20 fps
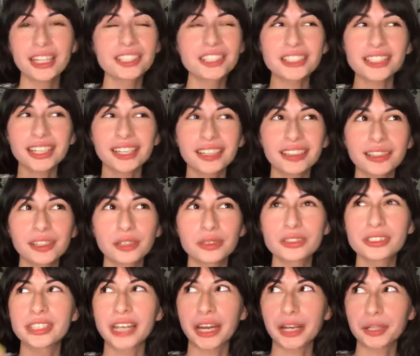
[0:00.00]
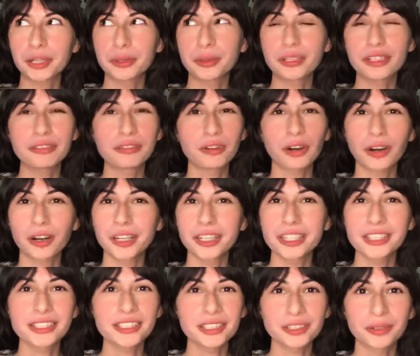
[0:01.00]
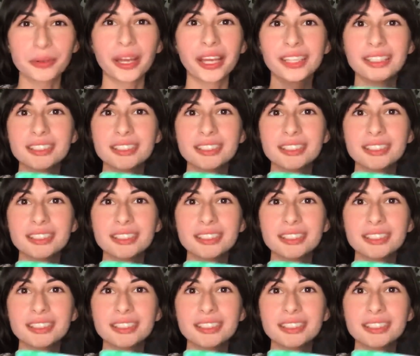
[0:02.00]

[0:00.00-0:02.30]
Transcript: just like a little diary for artists in a way.